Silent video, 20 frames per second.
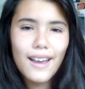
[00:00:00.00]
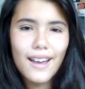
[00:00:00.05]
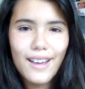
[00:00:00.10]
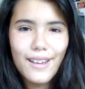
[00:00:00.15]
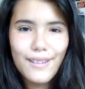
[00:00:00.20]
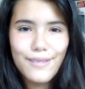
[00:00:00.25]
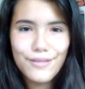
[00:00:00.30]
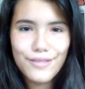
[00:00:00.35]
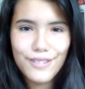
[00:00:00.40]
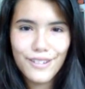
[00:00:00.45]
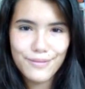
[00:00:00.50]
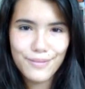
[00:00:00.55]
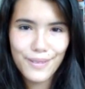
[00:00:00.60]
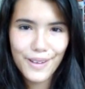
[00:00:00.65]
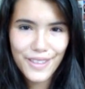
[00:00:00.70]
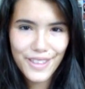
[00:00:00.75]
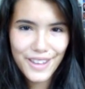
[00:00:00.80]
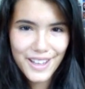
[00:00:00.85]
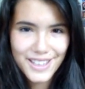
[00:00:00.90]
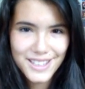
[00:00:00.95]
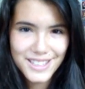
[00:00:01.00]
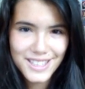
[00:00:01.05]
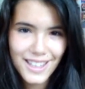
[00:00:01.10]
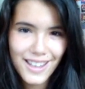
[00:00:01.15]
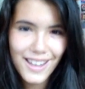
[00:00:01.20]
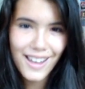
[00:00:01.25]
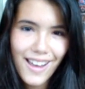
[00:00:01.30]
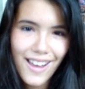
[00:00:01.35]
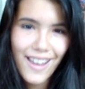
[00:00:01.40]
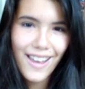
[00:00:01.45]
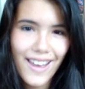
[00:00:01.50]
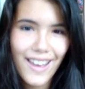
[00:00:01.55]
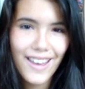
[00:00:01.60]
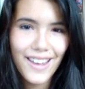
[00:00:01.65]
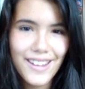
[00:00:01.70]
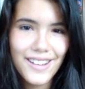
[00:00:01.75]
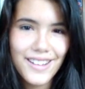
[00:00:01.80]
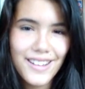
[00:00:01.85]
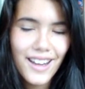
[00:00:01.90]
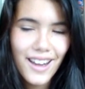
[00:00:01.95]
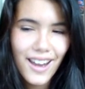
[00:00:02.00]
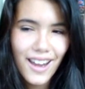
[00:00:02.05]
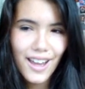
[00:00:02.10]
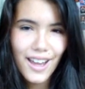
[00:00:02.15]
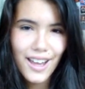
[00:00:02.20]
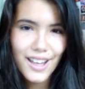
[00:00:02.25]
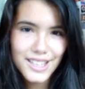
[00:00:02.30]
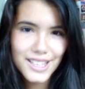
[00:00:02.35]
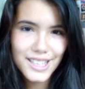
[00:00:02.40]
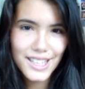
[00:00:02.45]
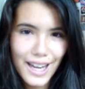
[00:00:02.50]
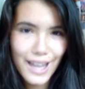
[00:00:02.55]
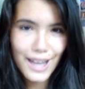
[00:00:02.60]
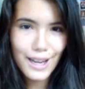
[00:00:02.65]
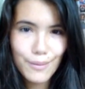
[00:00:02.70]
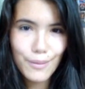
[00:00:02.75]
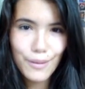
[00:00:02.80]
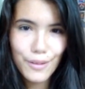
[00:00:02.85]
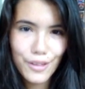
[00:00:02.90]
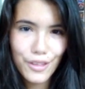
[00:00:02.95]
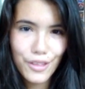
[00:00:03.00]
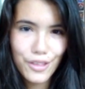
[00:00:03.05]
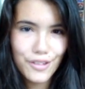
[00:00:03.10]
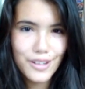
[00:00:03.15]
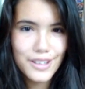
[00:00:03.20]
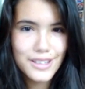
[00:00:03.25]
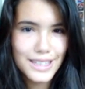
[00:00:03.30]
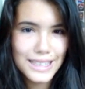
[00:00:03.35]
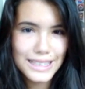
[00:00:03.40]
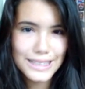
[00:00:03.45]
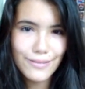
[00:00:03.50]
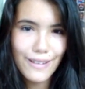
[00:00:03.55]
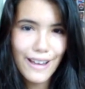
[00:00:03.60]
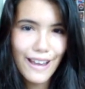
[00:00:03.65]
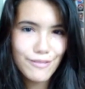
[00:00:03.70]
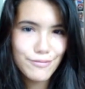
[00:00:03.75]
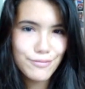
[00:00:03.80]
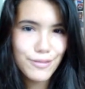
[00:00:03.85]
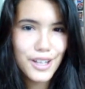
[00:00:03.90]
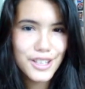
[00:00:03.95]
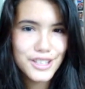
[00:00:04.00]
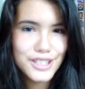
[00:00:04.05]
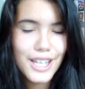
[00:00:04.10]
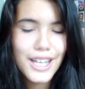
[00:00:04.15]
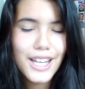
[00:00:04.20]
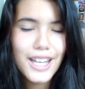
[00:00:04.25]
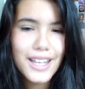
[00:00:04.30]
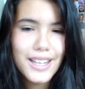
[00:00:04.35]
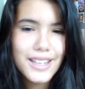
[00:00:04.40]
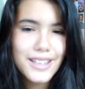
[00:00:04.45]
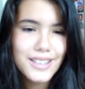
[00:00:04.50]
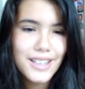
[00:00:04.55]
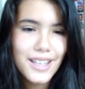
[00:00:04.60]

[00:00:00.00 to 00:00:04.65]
I'm Fluffball the Godzilla and today I'm on the 365 project.